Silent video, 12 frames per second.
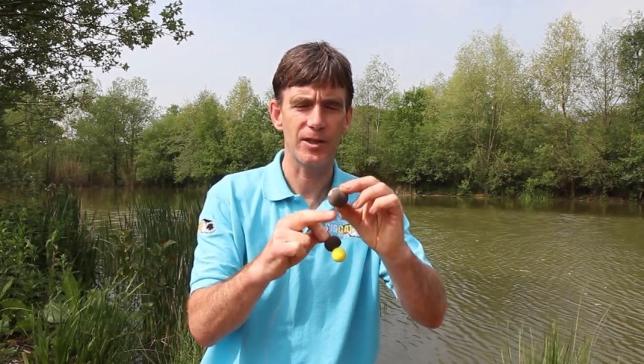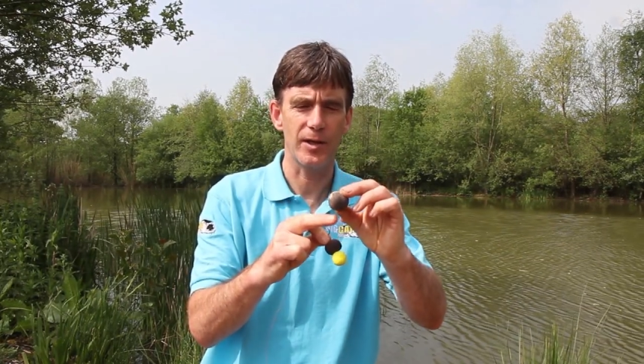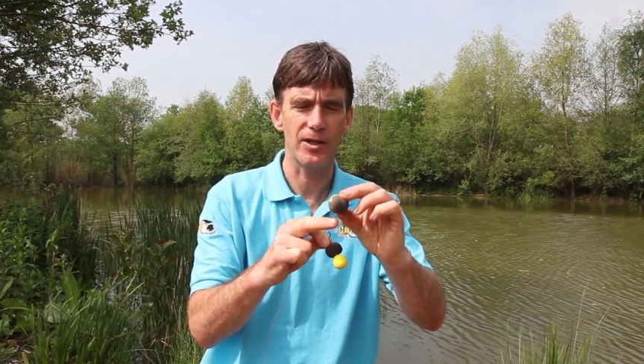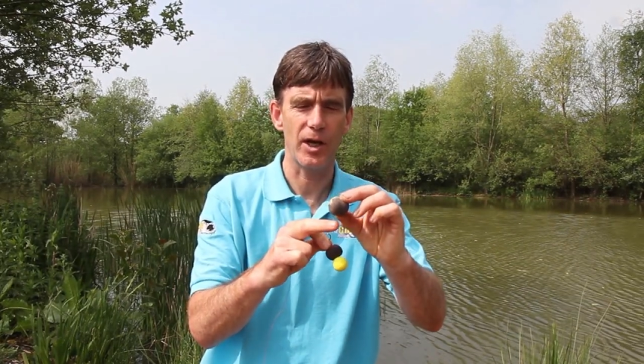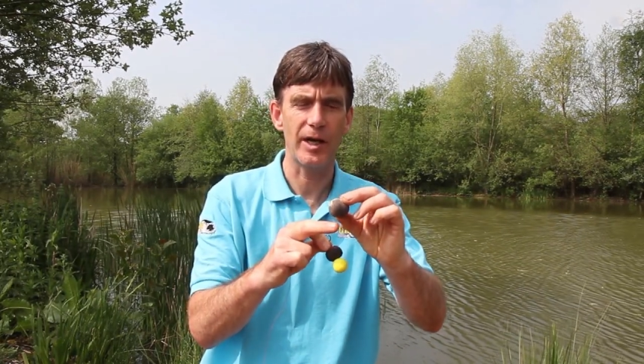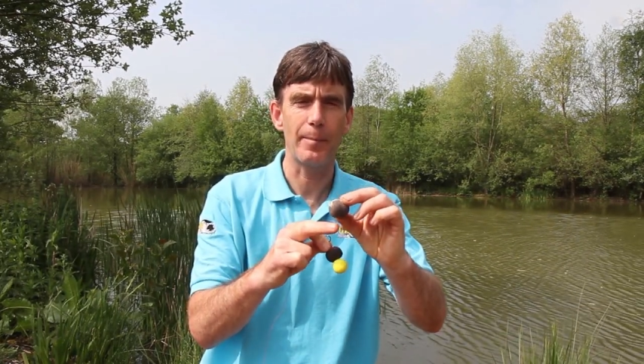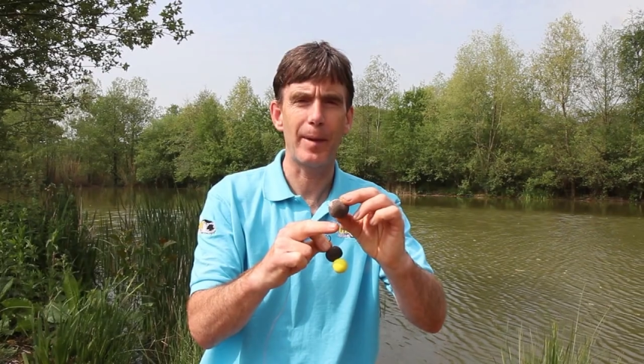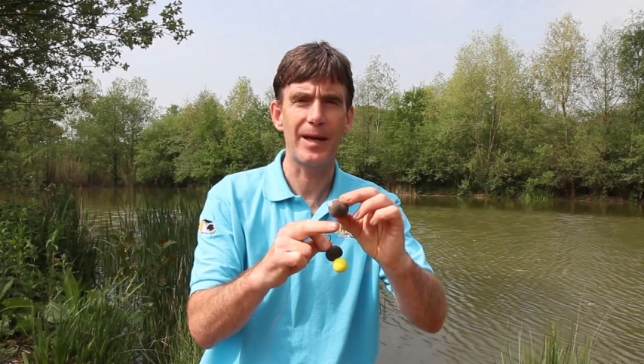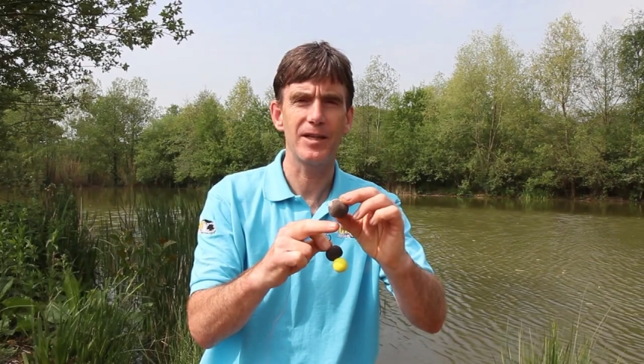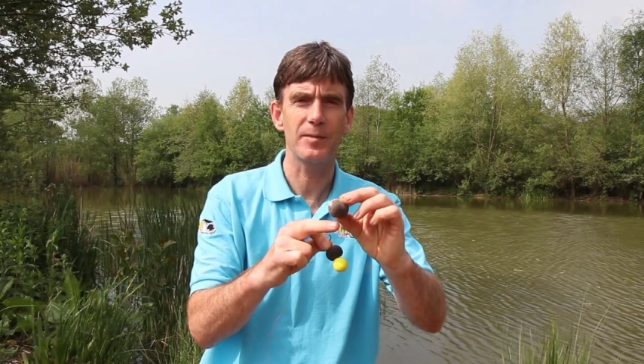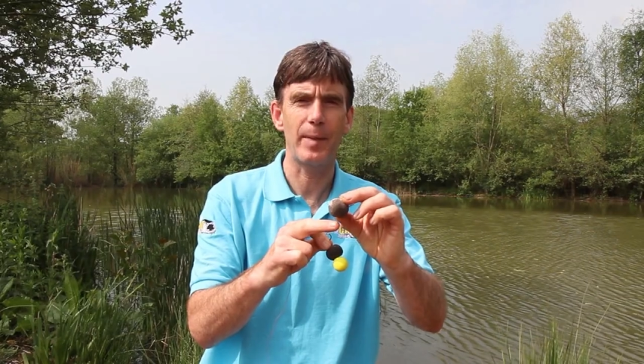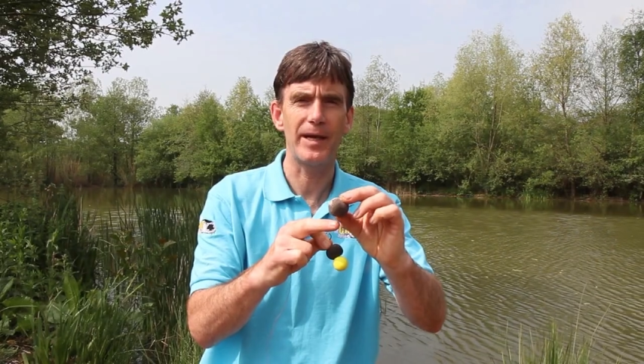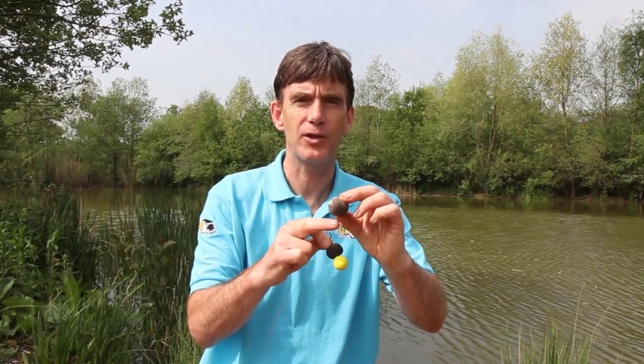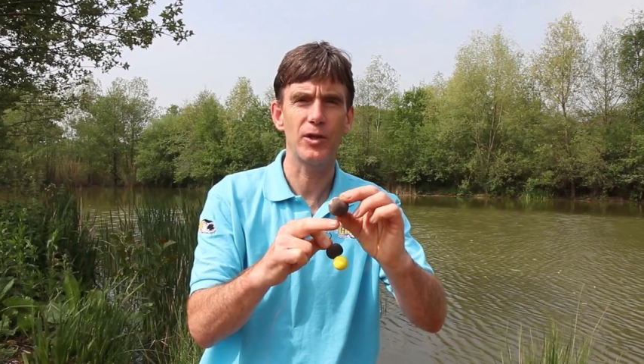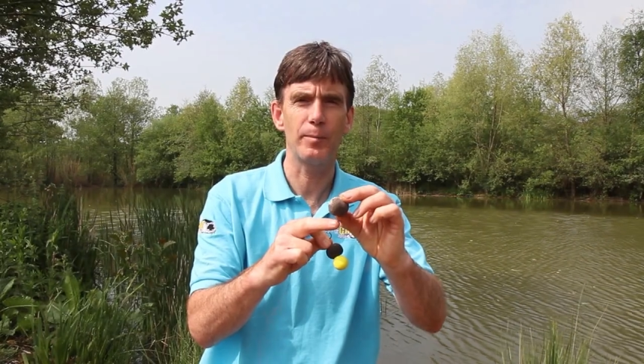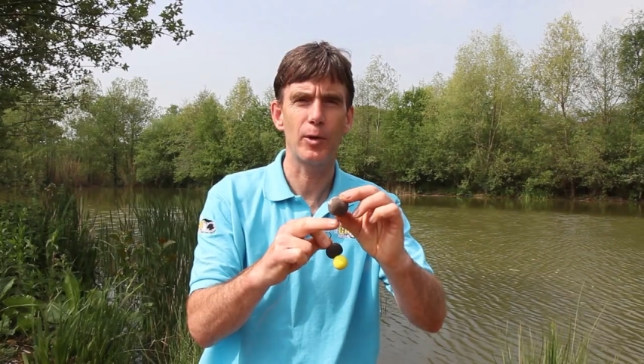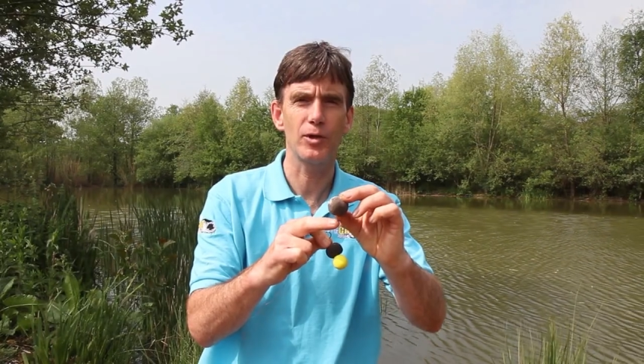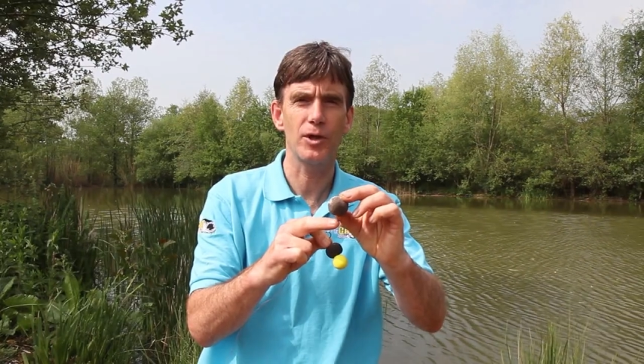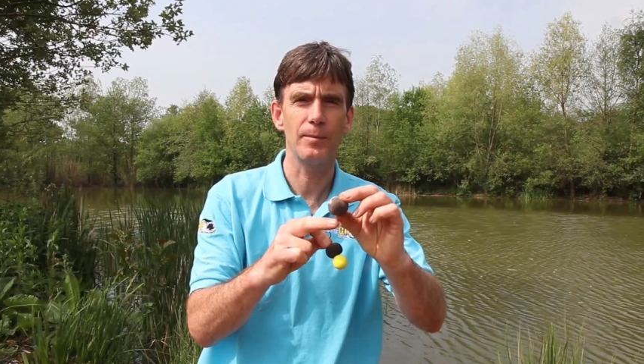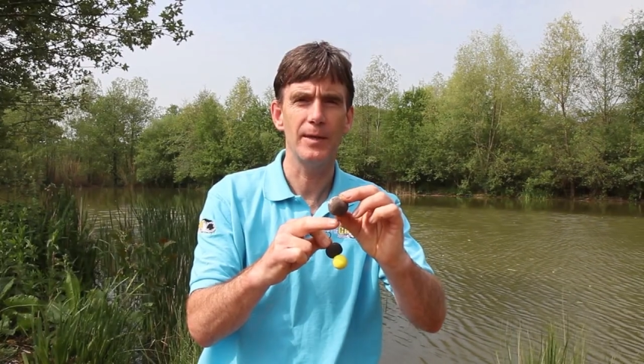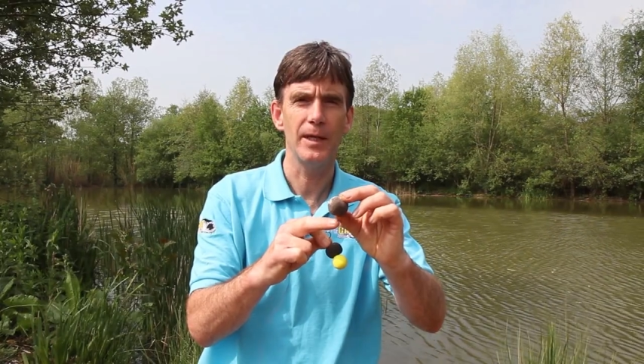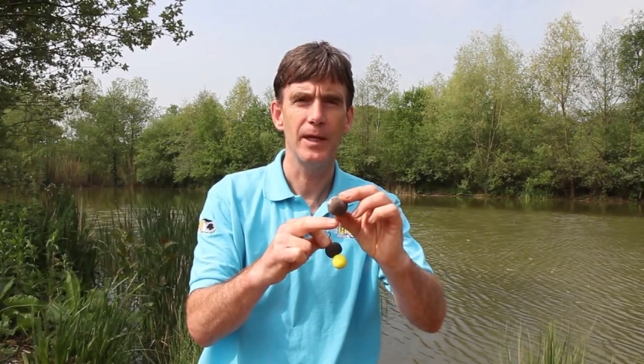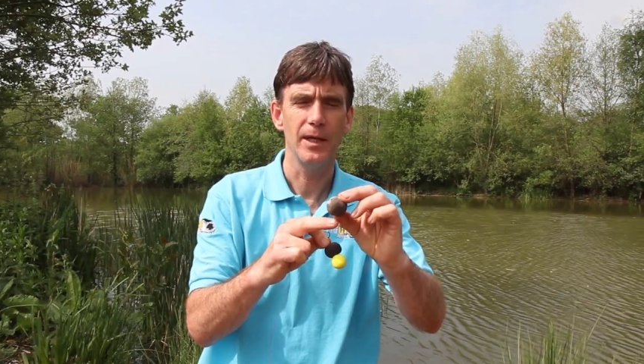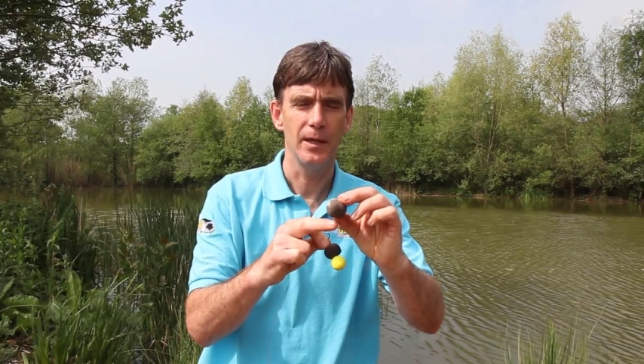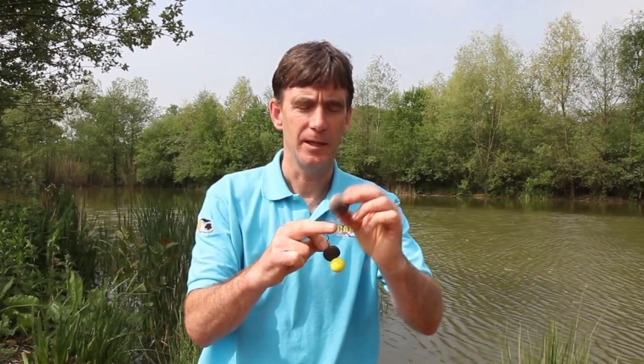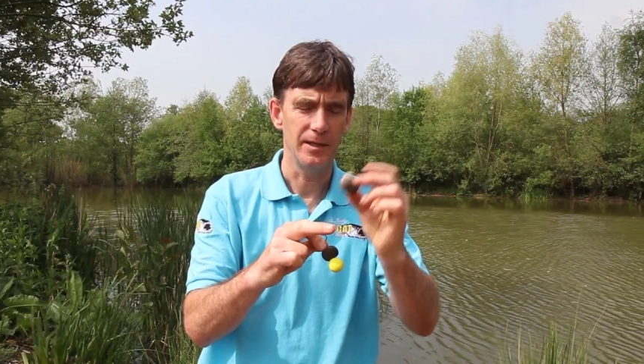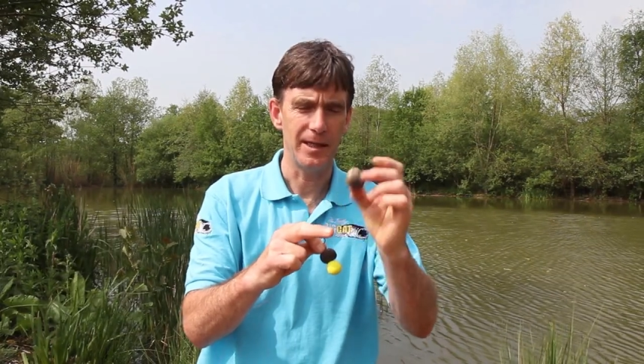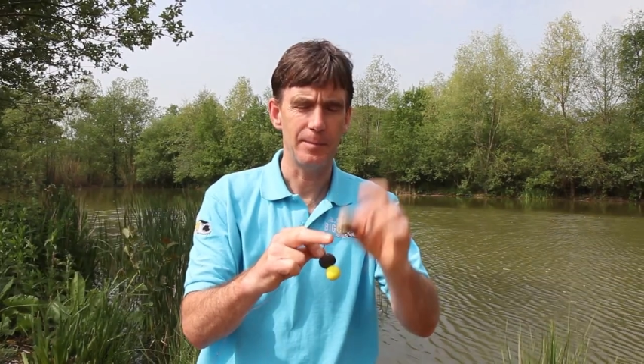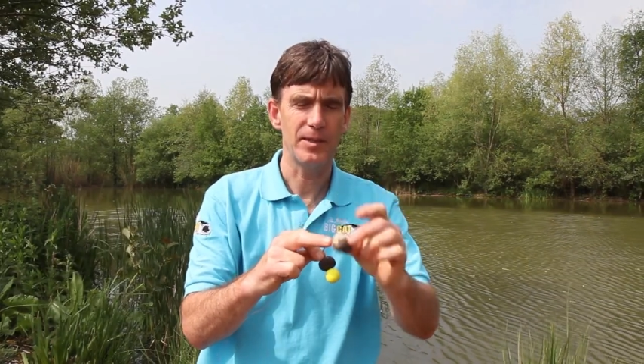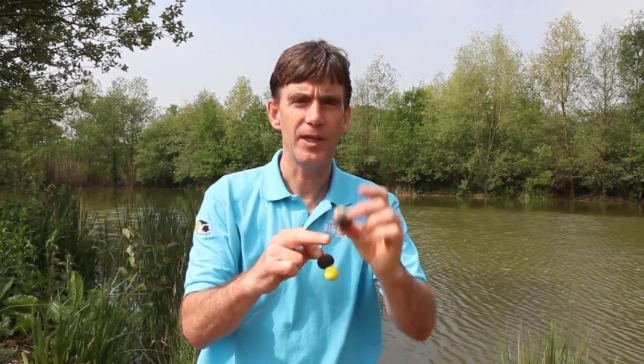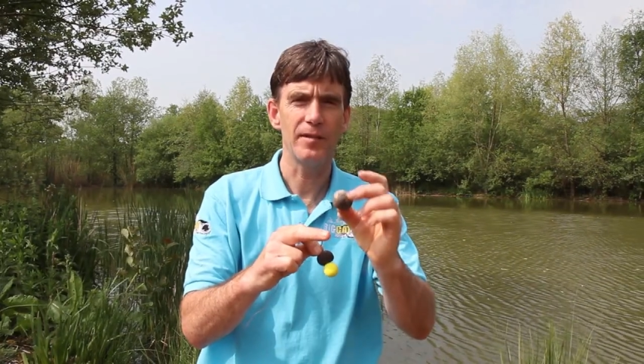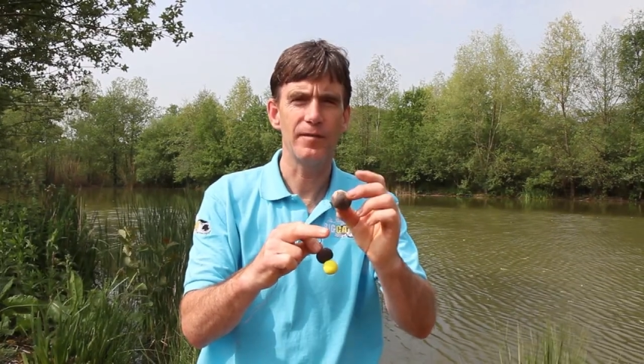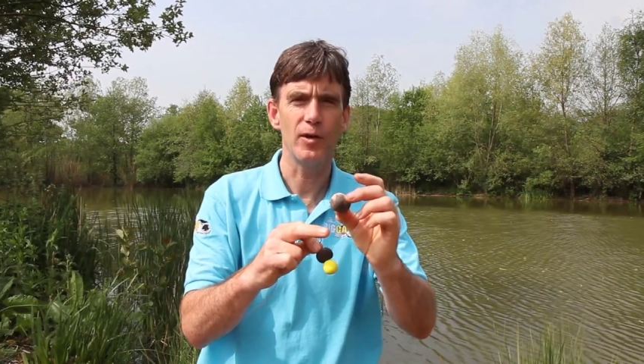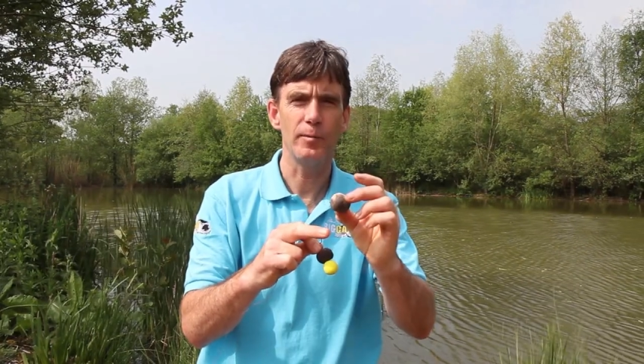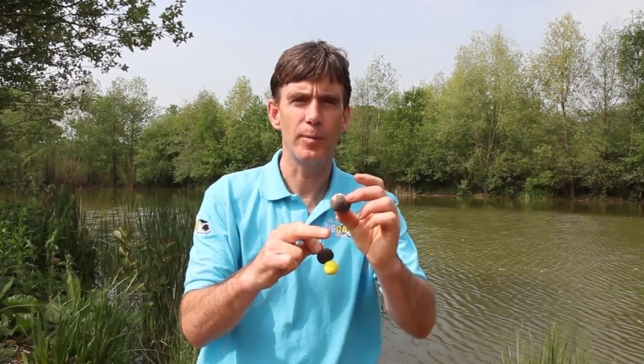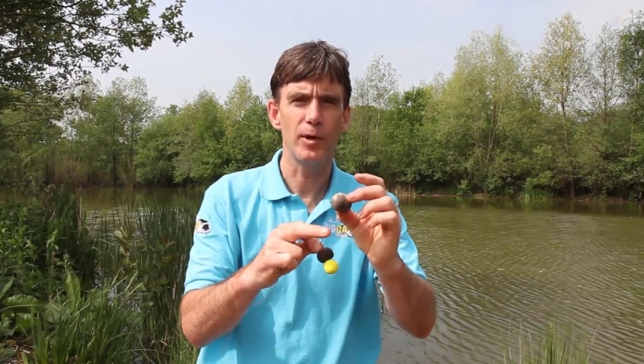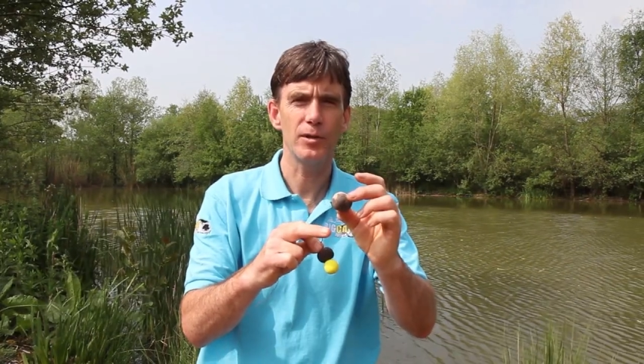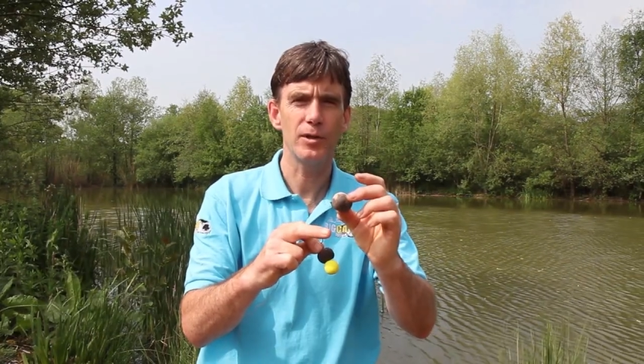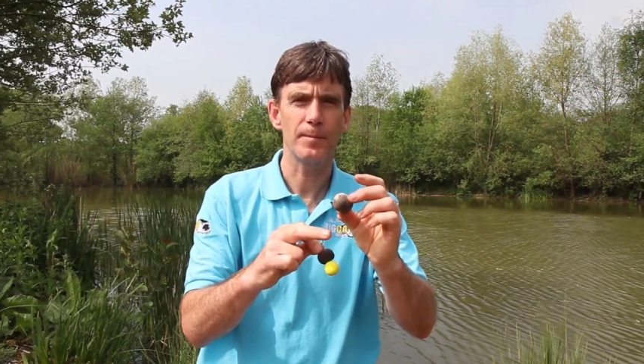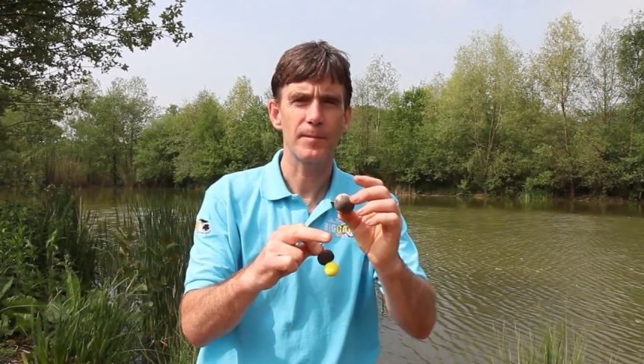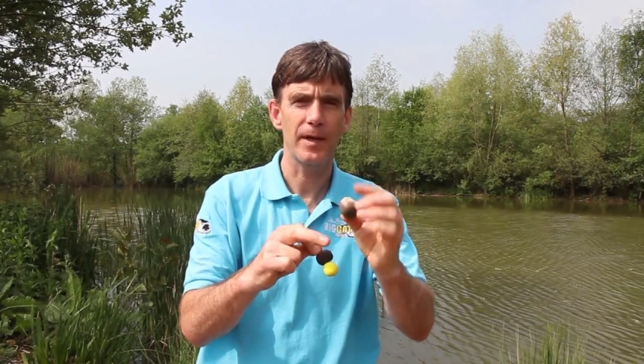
So it's like a balanced bait on the bottom, dipped in the food boost.